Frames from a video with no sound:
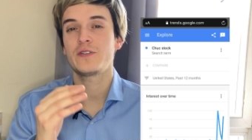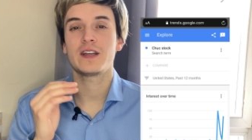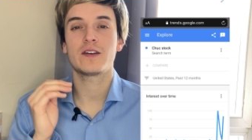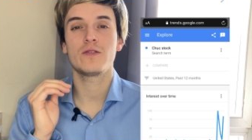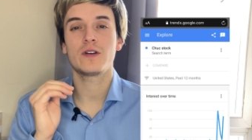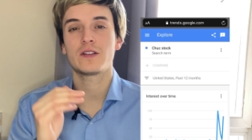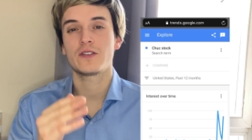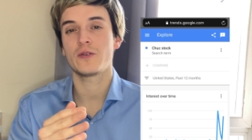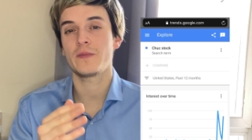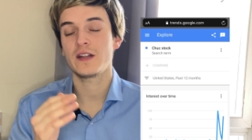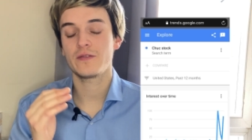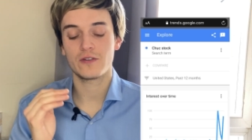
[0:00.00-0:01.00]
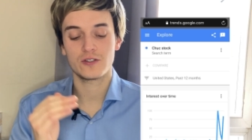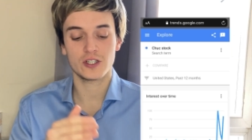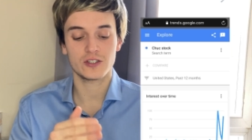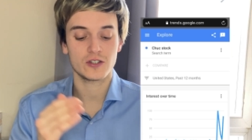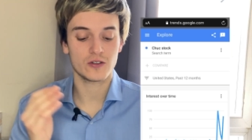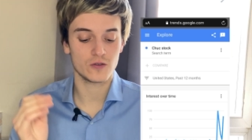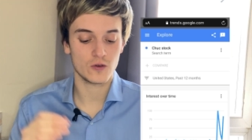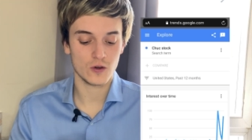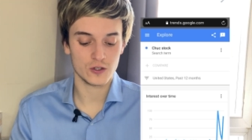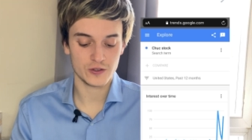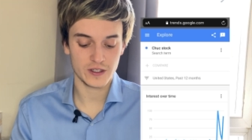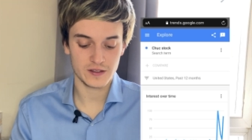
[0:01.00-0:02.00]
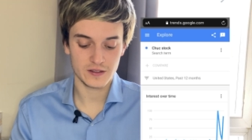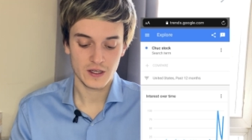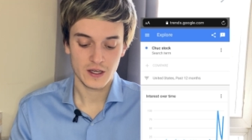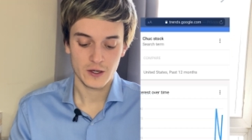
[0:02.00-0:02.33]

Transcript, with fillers: you take a look at the demand for the CHUC stock on Google Trends,